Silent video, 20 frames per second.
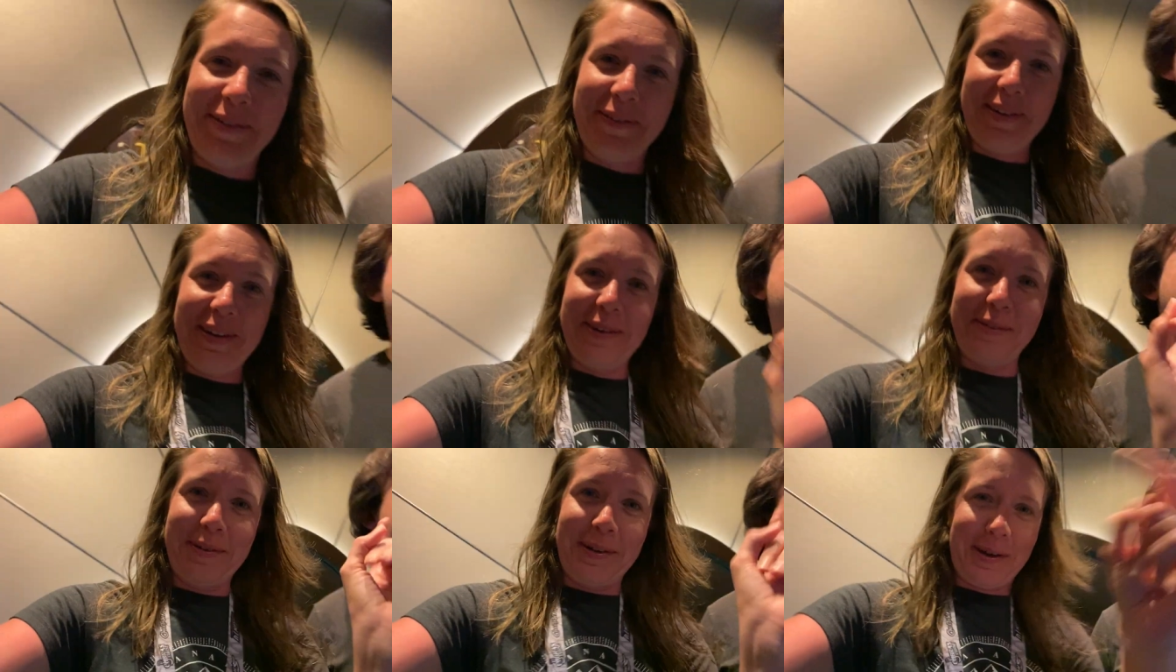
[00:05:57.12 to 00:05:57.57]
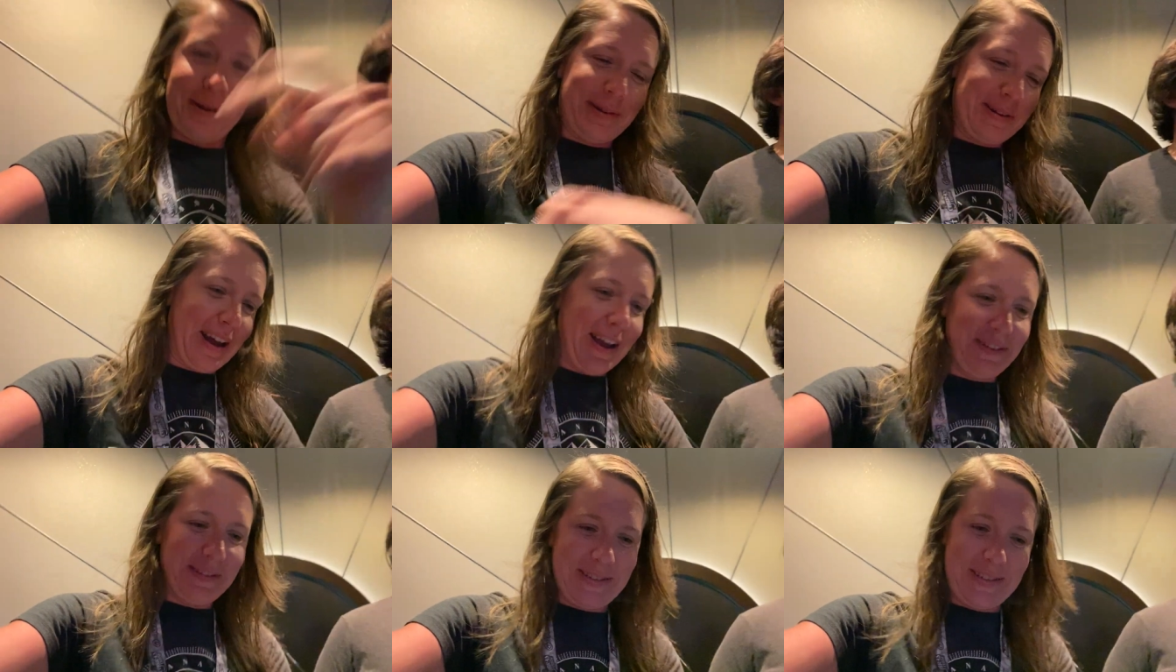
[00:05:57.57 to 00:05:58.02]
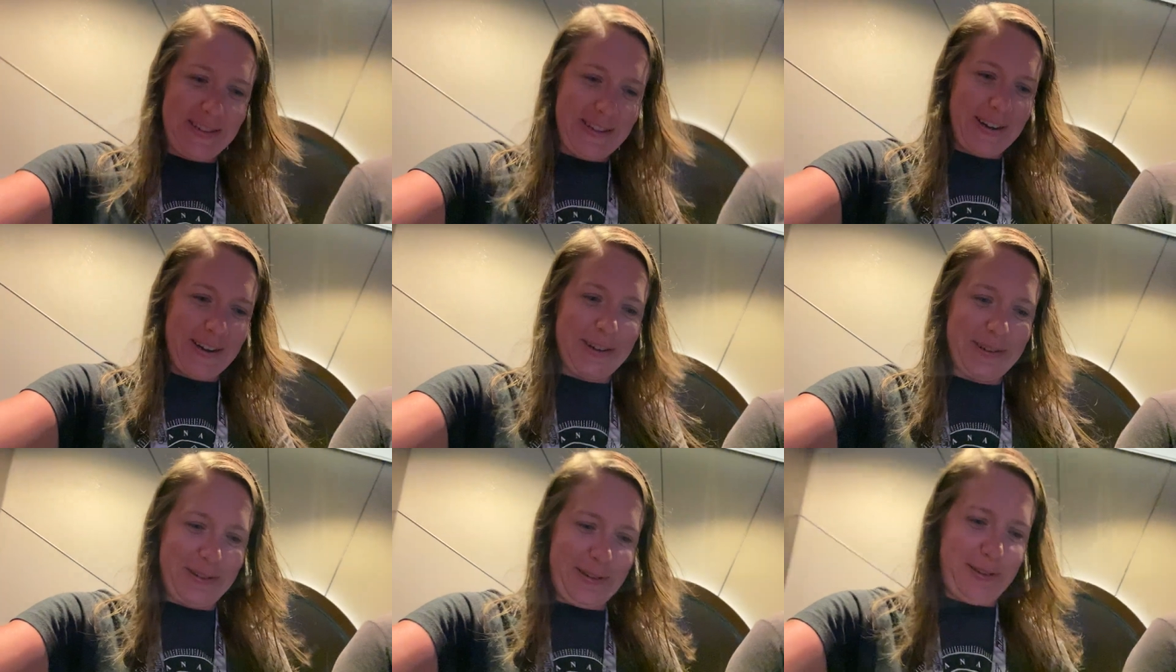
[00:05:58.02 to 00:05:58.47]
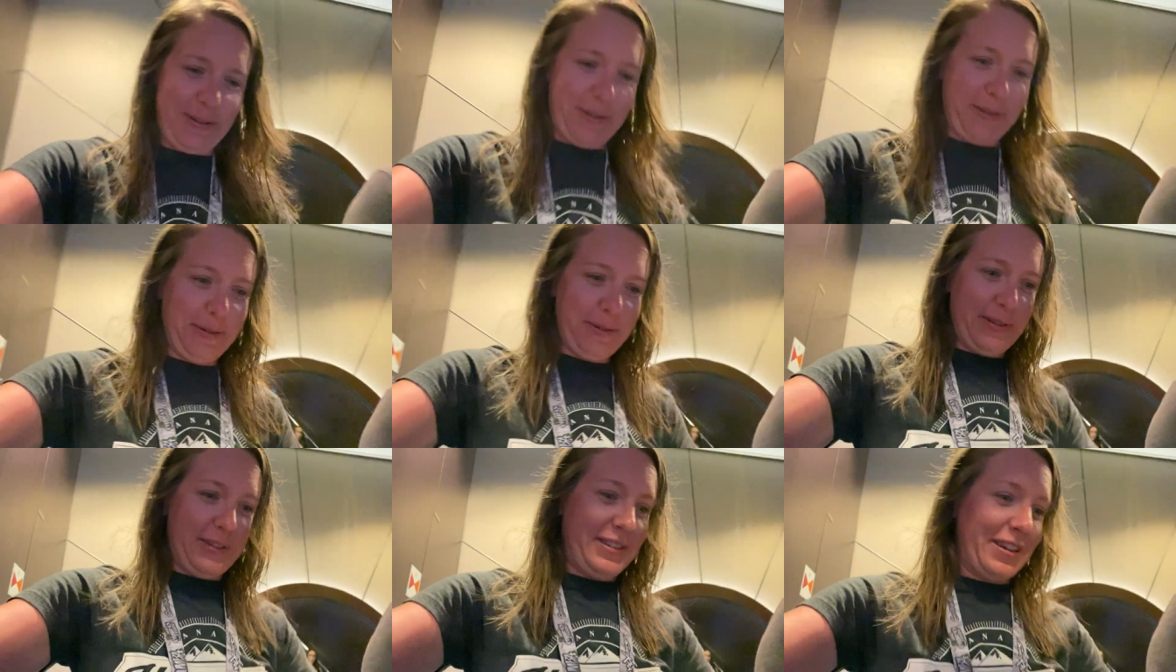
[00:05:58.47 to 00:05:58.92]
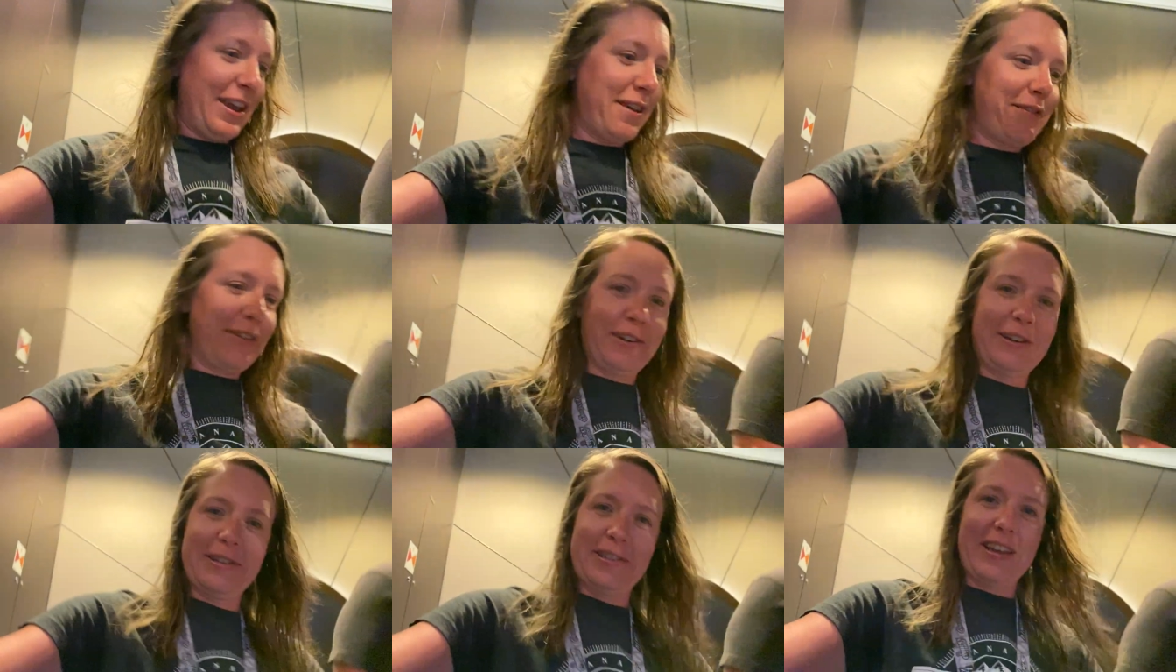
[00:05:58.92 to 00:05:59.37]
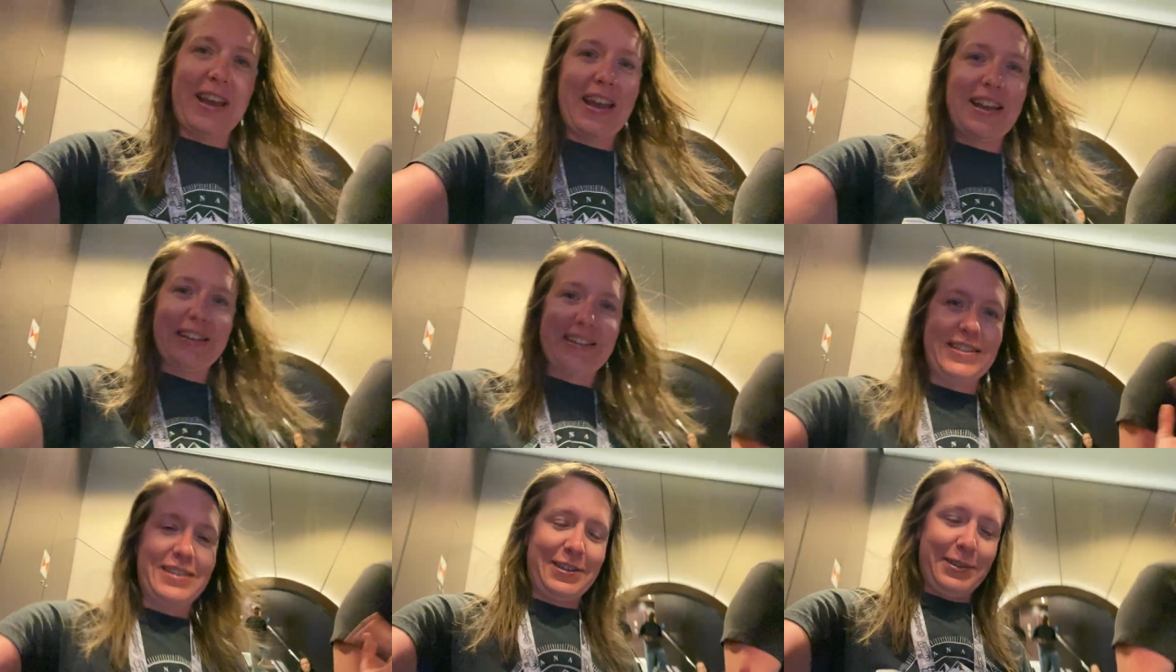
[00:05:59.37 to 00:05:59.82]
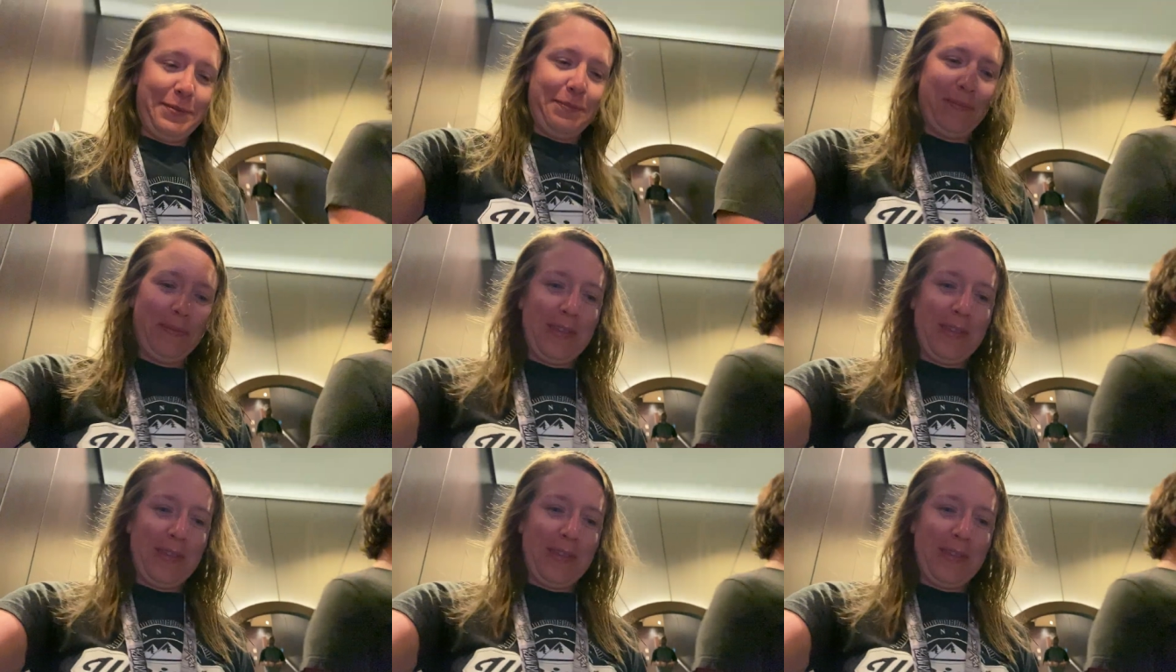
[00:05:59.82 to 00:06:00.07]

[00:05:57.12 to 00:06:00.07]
we will go downstairs to Savor or Taste,